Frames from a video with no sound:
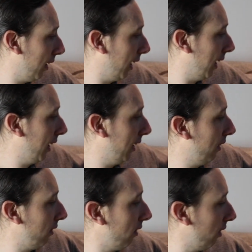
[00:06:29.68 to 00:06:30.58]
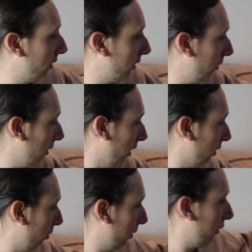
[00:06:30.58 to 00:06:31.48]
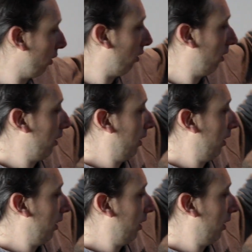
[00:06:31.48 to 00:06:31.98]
And let's see what else we've got